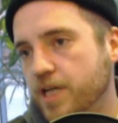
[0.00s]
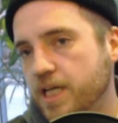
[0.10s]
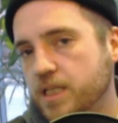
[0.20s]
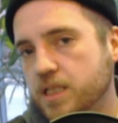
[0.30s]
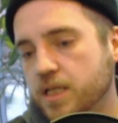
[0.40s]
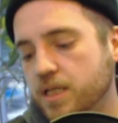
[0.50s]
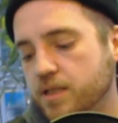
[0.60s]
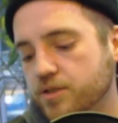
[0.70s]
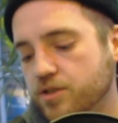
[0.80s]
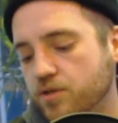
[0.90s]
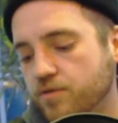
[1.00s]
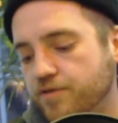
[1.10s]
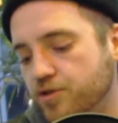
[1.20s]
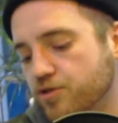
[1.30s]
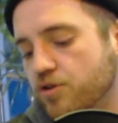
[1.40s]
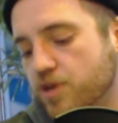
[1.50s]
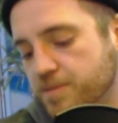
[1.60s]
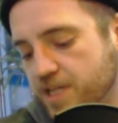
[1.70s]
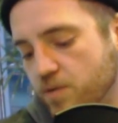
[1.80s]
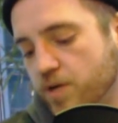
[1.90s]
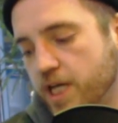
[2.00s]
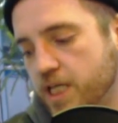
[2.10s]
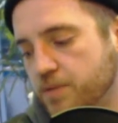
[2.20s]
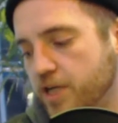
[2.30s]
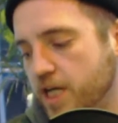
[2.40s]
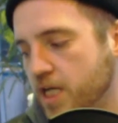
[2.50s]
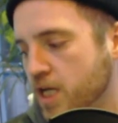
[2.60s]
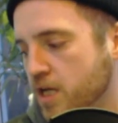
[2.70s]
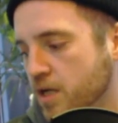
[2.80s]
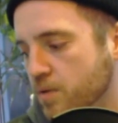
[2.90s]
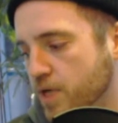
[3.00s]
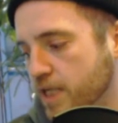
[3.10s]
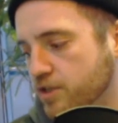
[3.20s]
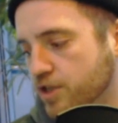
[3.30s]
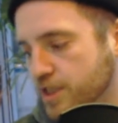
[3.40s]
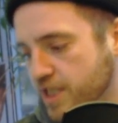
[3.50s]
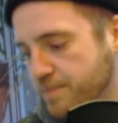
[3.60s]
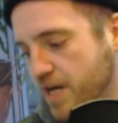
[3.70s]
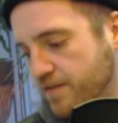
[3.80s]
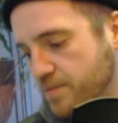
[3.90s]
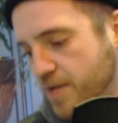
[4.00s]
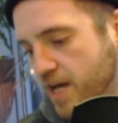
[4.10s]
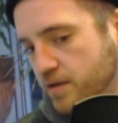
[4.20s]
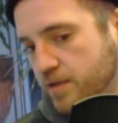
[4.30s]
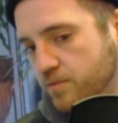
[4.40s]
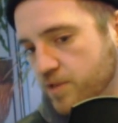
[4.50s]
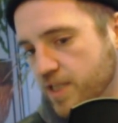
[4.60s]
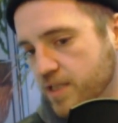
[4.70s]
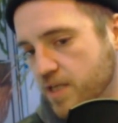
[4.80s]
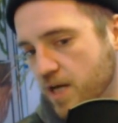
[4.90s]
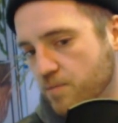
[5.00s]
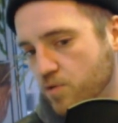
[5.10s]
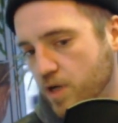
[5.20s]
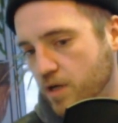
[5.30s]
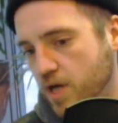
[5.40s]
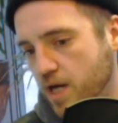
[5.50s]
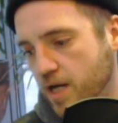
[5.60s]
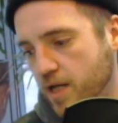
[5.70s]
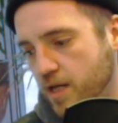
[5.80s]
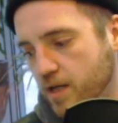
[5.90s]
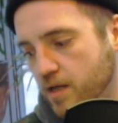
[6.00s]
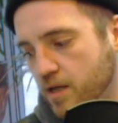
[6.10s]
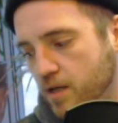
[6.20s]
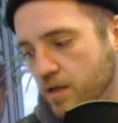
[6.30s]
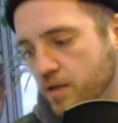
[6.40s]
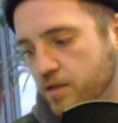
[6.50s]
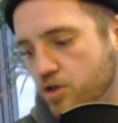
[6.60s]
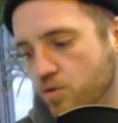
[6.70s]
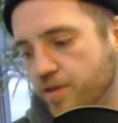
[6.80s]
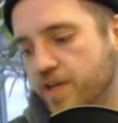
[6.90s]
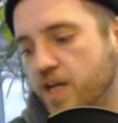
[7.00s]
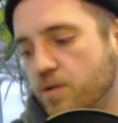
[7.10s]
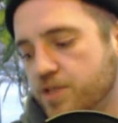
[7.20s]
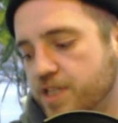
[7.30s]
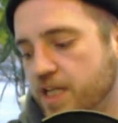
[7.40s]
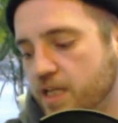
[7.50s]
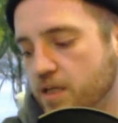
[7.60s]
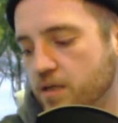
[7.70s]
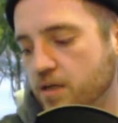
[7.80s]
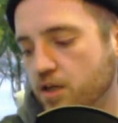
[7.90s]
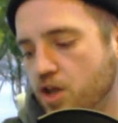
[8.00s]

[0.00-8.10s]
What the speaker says: And so Future Grown-Up's that way. And when I took a step back from battling was at a time where I don't think I was getting a